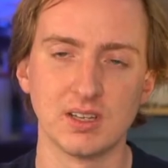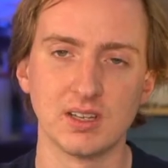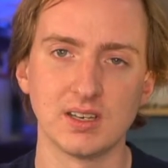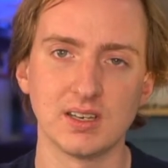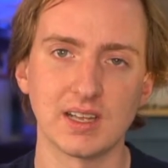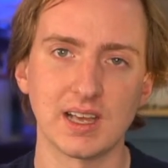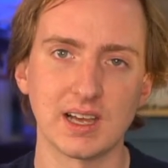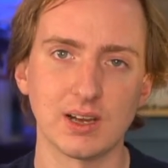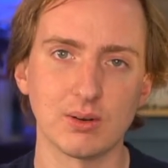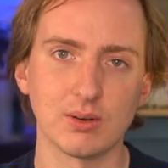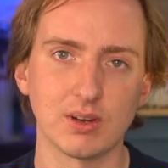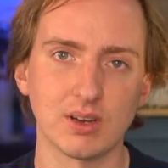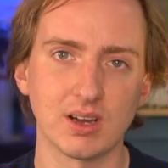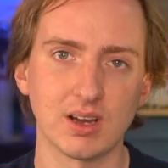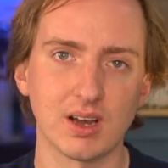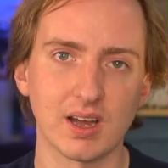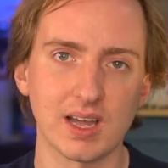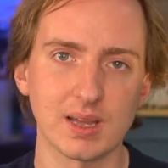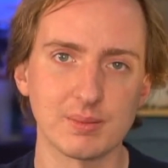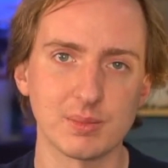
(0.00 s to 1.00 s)
Now,
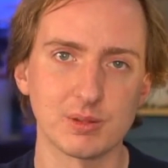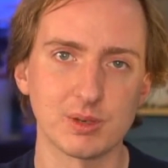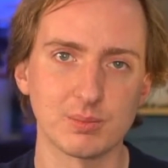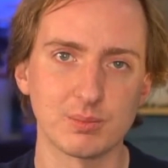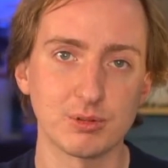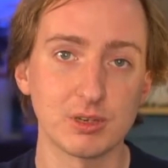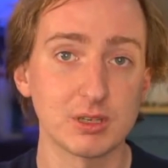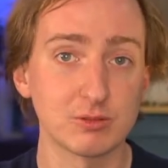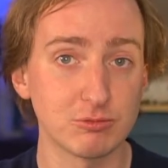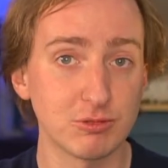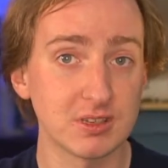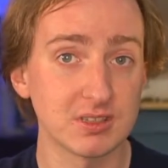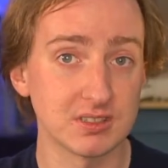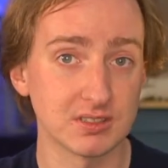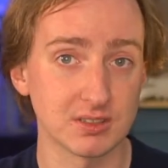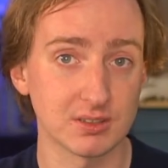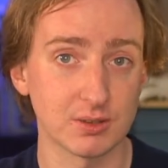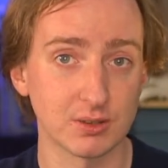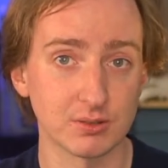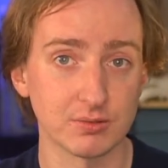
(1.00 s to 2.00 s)
I am a pretty
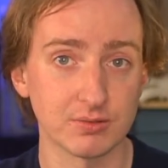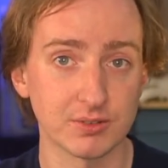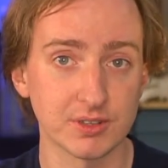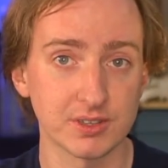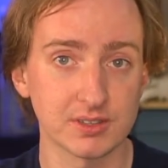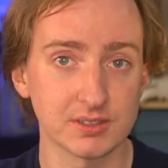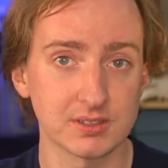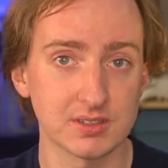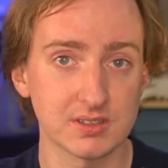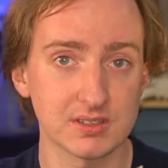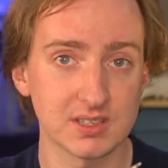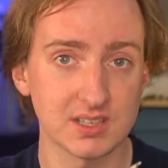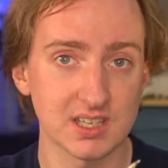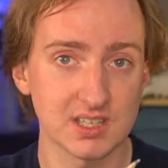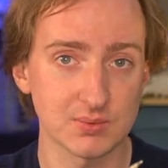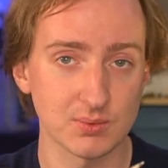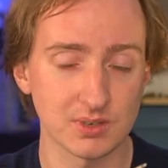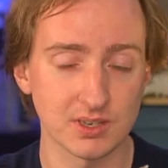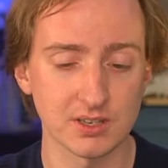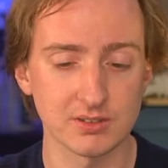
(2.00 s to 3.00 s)
recent convert to the
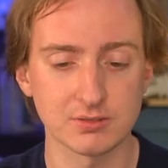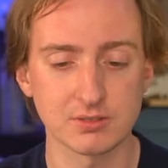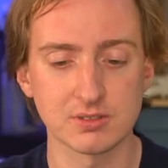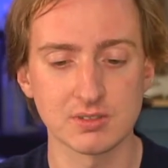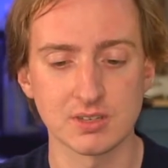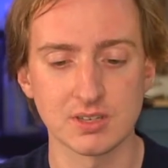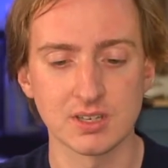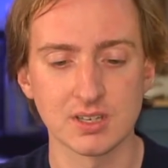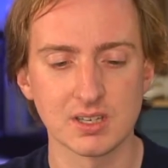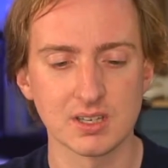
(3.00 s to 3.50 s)
TS100.